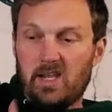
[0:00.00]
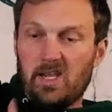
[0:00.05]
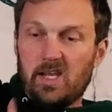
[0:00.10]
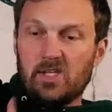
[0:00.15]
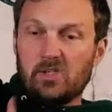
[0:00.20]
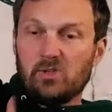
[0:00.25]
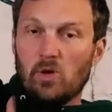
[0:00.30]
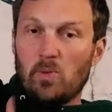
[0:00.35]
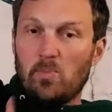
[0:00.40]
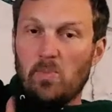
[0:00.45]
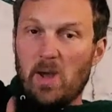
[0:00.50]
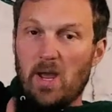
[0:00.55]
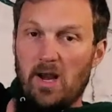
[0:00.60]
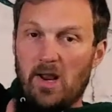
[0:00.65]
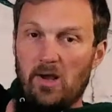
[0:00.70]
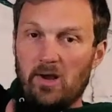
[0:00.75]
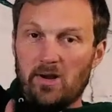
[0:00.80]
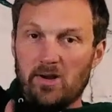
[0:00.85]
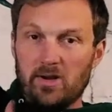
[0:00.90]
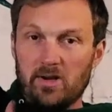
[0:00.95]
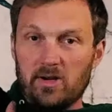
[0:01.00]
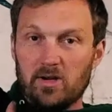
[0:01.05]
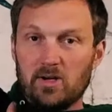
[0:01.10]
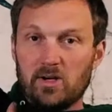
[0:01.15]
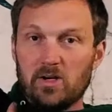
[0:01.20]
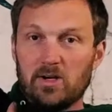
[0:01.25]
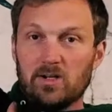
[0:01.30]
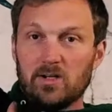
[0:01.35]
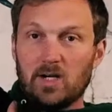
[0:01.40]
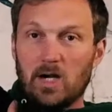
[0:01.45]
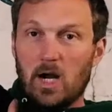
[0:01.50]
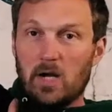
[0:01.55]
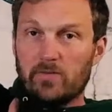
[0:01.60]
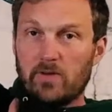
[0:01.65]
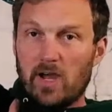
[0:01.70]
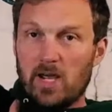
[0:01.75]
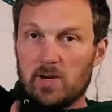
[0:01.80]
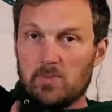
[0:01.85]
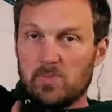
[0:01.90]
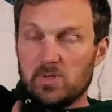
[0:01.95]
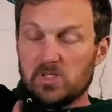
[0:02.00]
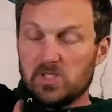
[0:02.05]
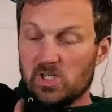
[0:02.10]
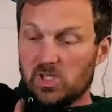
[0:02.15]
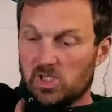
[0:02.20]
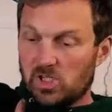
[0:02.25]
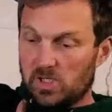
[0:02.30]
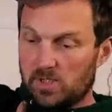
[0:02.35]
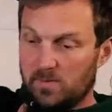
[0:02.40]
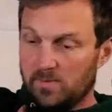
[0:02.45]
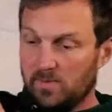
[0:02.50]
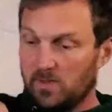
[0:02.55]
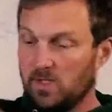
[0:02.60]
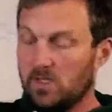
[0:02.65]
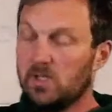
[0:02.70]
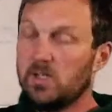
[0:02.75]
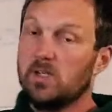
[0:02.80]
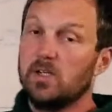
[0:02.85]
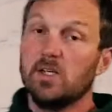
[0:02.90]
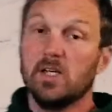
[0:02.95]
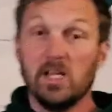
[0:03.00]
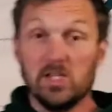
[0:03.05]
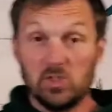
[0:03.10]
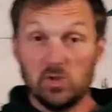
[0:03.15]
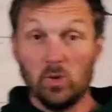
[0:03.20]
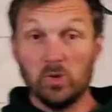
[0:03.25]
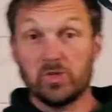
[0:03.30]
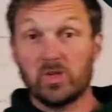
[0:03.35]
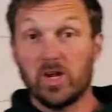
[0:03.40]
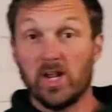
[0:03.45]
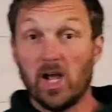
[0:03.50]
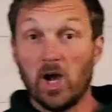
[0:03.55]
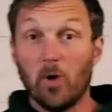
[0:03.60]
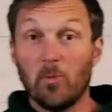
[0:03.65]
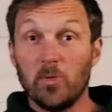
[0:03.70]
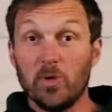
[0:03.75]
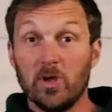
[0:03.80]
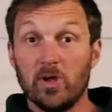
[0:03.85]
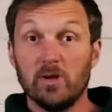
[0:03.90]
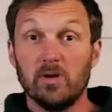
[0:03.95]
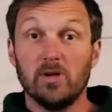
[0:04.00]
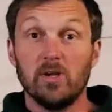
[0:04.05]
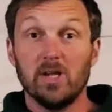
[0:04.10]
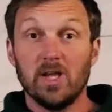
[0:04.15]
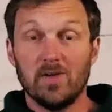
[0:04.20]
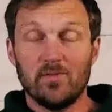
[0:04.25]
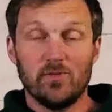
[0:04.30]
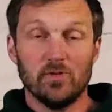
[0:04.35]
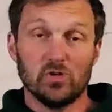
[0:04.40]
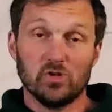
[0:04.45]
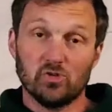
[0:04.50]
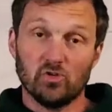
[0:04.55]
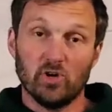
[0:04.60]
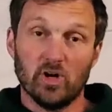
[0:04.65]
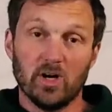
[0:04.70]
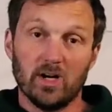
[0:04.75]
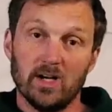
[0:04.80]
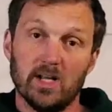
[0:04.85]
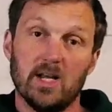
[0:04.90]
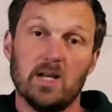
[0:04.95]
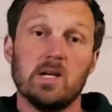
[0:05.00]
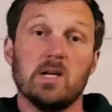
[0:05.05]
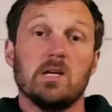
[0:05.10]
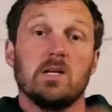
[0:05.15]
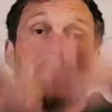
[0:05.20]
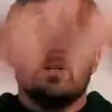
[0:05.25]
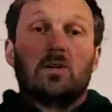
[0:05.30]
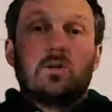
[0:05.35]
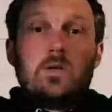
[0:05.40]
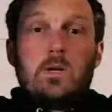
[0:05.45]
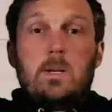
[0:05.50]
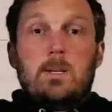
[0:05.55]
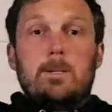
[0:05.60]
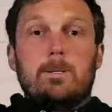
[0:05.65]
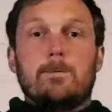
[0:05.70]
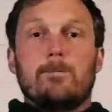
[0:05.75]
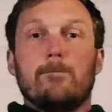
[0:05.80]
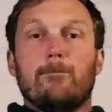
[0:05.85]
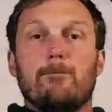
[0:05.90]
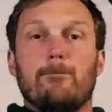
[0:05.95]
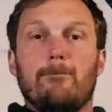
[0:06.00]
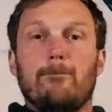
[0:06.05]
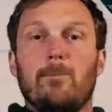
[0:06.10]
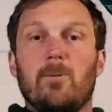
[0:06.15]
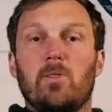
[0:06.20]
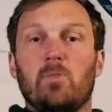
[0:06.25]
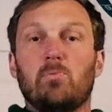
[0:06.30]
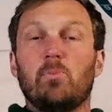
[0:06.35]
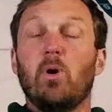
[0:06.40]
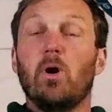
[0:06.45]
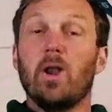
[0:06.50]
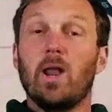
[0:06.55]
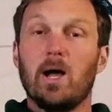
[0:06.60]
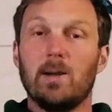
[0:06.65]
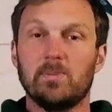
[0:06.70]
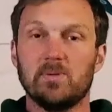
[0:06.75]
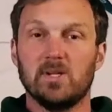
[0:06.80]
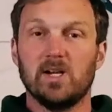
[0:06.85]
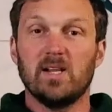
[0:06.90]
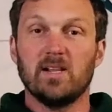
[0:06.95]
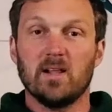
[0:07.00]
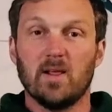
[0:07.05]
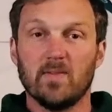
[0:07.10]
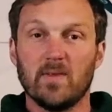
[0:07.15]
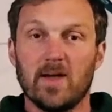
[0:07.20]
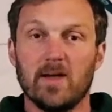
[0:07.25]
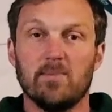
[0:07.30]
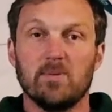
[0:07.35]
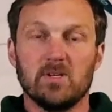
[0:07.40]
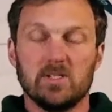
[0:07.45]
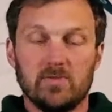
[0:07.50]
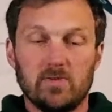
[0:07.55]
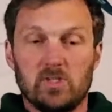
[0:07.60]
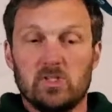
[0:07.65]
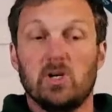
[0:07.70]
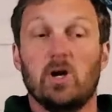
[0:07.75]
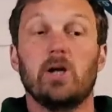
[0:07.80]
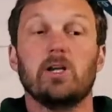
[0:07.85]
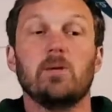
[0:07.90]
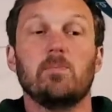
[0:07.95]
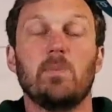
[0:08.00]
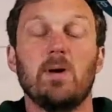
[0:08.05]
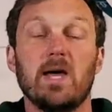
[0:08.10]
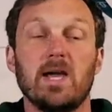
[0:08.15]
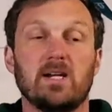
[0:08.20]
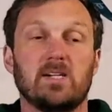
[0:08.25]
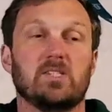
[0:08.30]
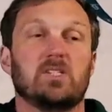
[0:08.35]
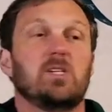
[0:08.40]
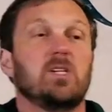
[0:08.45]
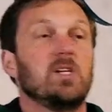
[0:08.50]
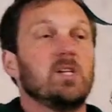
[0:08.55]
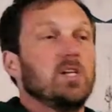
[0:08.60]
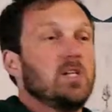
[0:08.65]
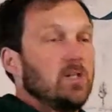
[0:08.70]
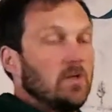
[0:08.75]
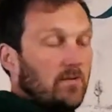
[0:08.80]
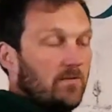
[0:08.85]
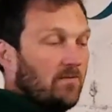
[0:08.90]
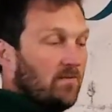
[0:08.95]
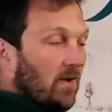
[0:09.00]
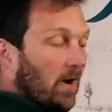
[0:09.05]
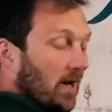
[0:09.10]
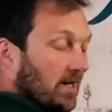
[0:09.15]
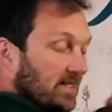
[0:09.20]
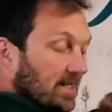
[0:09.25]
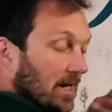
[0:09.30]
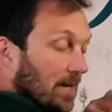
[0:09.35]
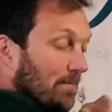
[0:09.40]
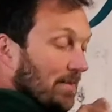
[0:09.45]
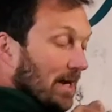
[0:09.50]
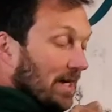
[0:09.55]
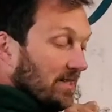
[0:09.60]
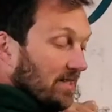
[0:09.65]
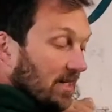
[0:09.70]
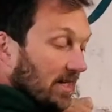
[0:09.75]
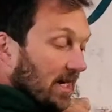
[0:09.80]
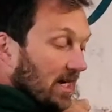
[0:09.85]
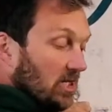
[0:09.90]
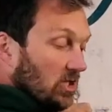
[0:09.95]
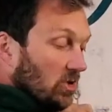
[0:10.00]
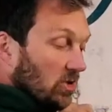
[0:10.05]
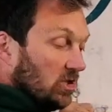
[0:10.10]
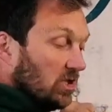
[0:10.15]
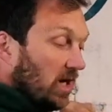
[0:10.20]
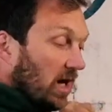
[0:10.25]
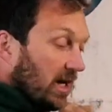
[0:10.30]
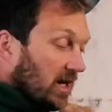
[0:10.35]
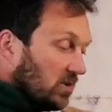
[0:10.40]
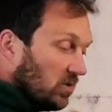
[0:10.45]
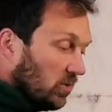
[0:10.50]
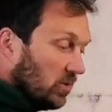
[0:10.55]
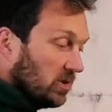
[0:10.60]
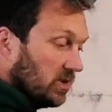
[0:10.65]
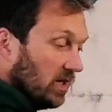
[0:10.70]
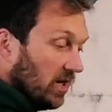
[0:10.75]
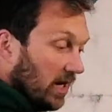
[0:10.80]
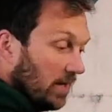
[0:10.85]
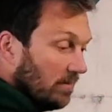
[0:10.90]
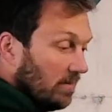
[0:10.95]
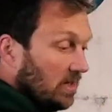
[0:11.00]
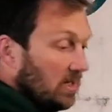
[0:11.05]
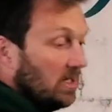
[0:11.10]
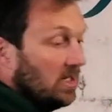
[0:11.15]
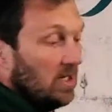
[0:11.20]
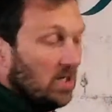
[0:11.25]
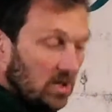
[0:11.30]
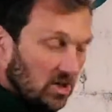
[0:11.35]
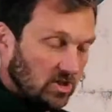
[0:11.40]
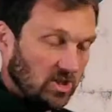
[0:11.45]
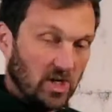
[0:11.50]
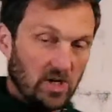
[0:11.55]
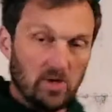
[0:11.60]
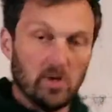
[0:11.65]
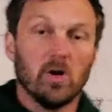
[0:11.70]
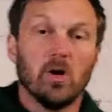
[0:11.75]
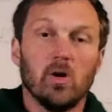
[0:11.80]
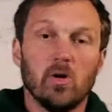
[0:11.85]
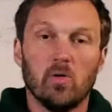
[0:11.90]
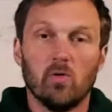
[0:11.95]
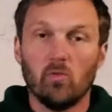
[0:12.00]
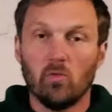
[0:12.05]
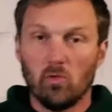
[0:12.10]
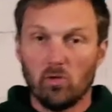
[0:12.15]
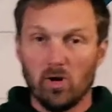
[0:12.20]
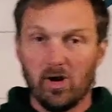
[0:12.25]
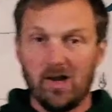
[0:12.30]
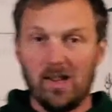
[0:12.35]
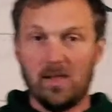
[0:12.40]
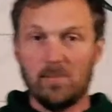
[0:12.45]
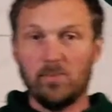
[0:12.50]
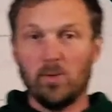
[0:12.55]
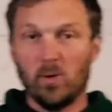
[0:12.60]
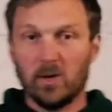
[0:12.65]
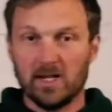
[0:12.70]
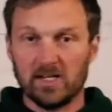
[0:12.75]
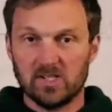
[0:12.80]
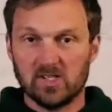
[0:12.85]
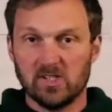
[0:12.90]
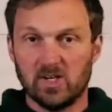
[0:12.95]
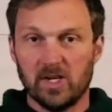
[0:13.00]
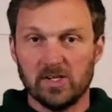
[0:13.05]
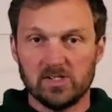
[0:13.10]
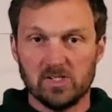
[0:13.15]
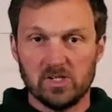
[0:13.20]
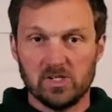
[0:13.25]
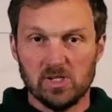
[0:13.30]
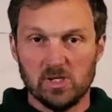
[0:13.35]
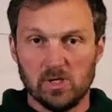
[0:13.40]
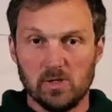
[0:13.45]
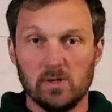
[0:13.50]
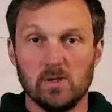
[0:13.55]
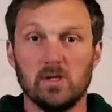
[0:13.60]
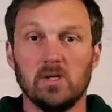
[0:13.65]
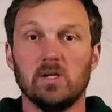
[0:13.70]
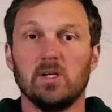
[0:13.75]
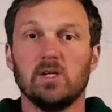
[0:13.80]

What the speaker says: into a better overhead position. It's also going to help you if you're struggling with pull-ups, anything like that, because if you tighten your pecs, you're fighting a battle against your tightness all the time. So really important exercise to do